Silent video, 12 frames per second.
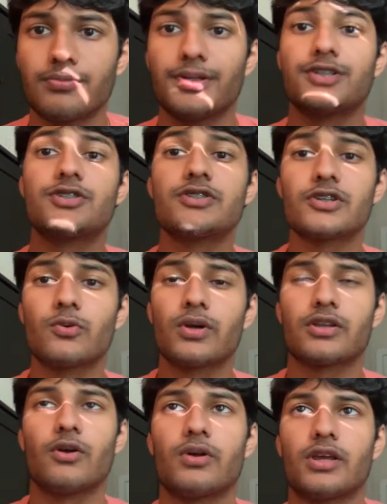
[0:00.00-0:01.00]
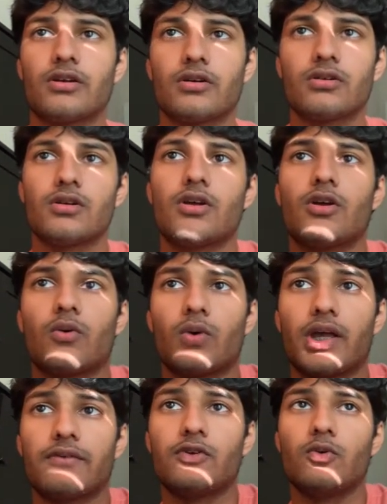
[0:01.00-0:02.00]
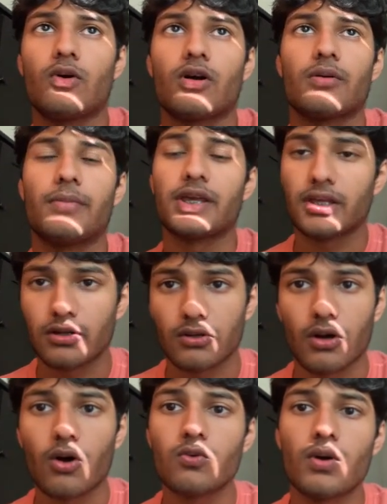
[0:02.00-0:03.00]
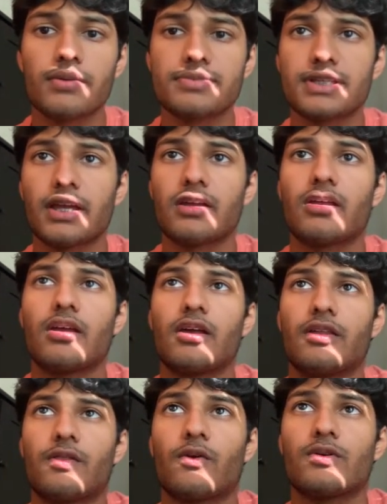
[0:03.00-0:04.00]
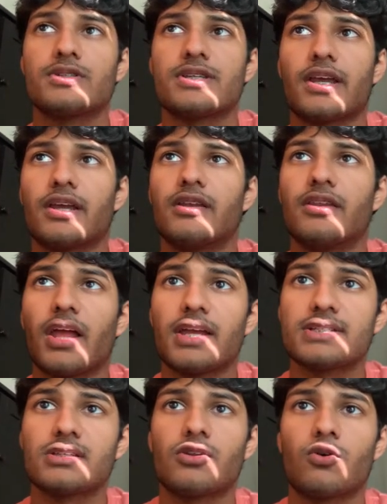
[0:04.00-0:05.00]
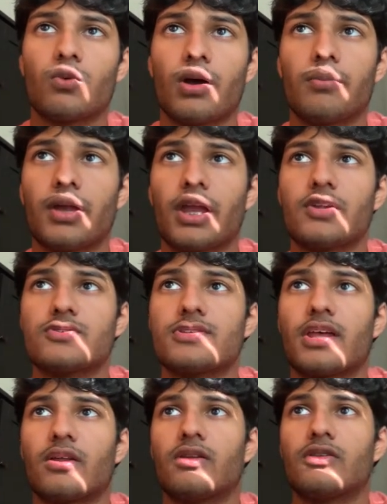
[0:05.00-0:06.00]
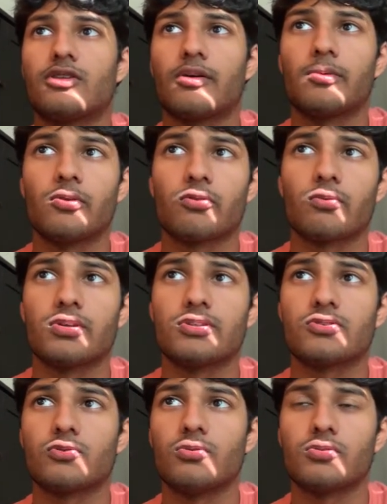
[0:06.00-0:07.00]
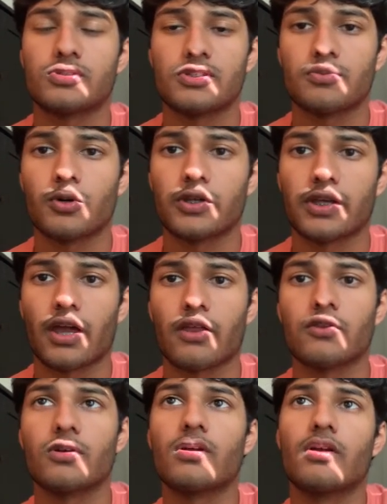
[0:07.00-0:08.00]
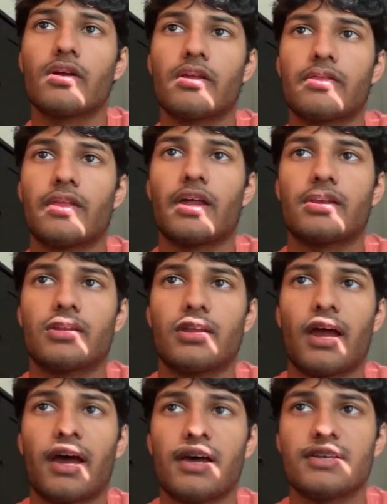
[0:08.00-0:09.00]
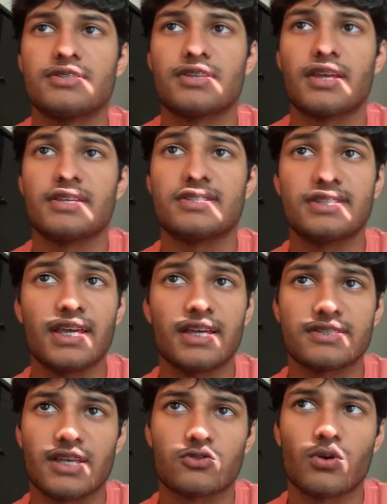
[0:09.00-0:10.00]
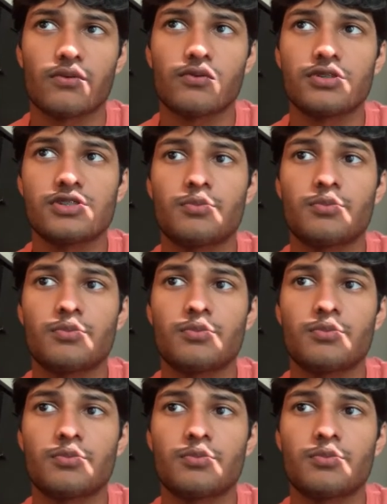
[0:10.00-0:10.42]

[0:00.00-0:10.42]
And just a quick note here, if you are making your own website, there is a nice little web page that W3 Schools has put together that has a CSS reference.